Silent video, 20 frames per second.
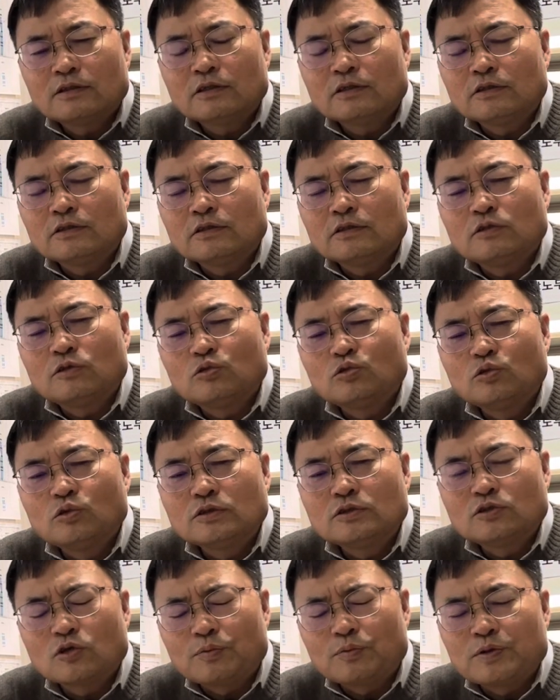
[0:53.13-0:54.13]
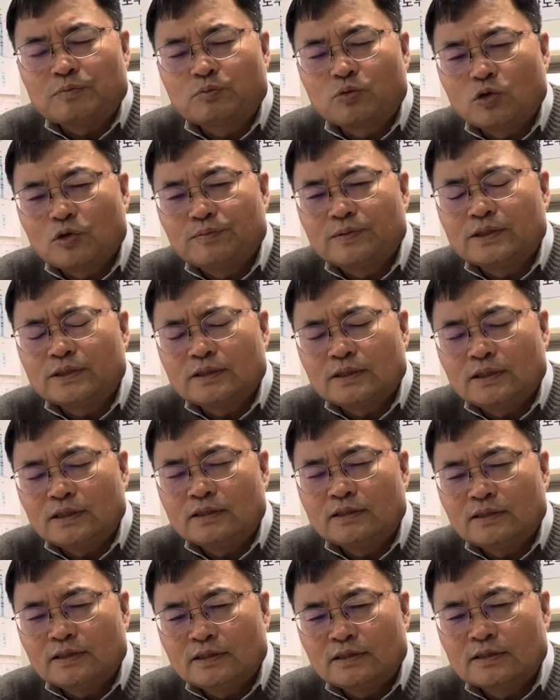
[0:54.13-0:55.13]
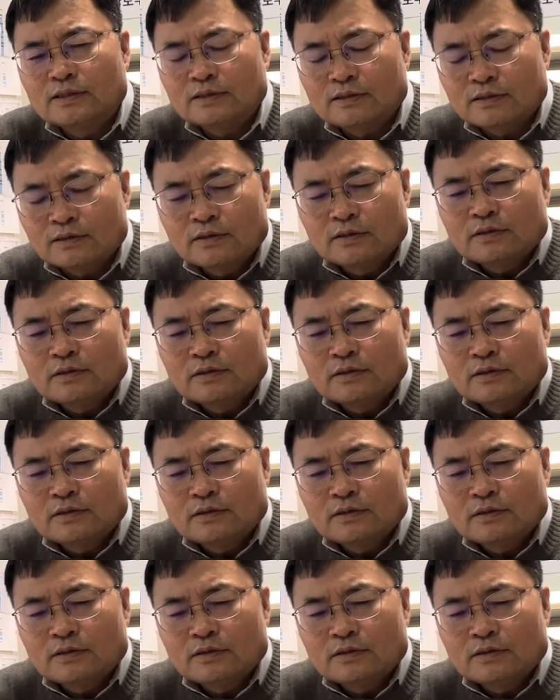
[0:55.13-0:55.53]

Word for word: uh rules of employment in this uh,